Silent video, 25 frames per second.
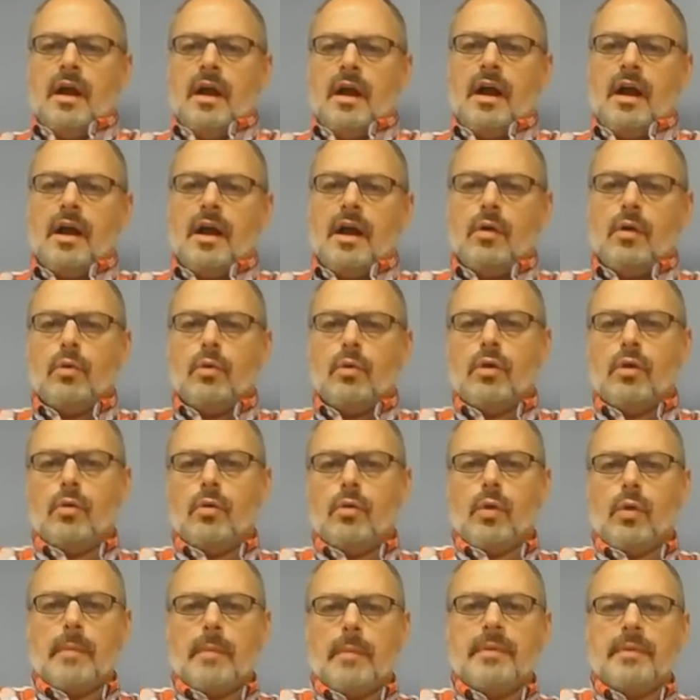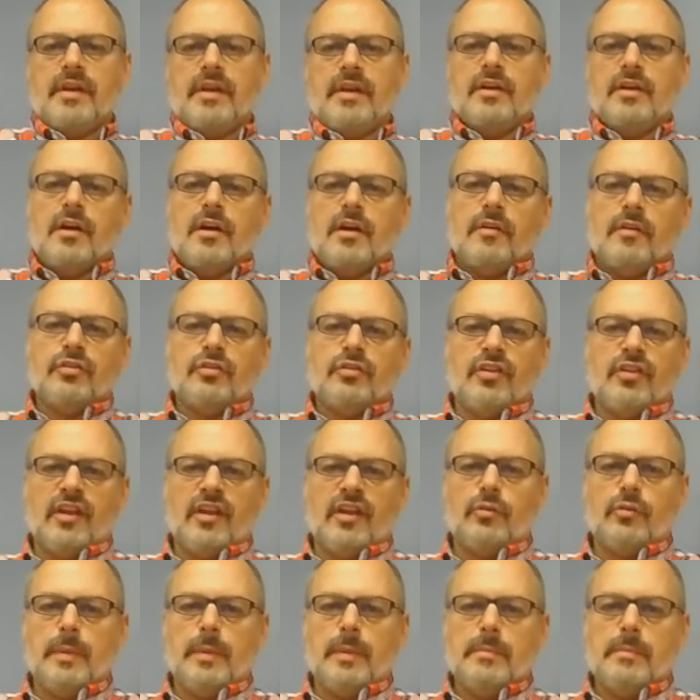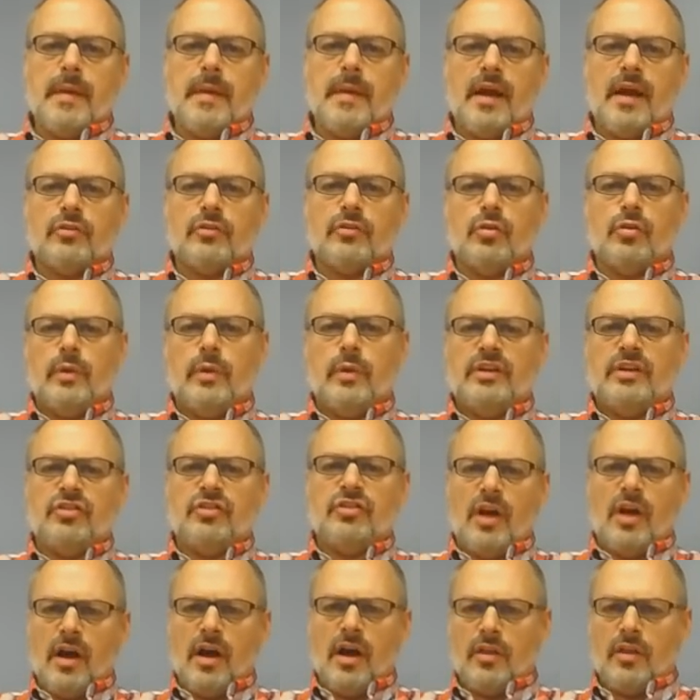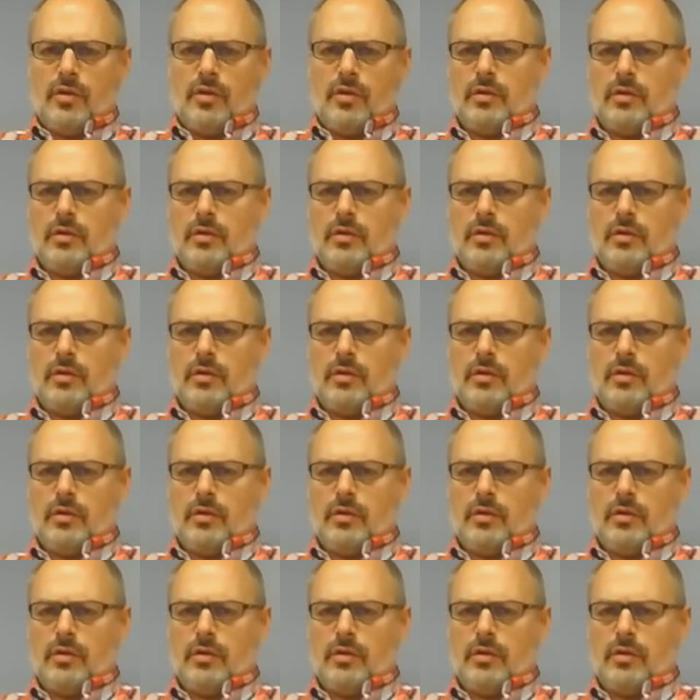Will weapon glove sets be bound to each other?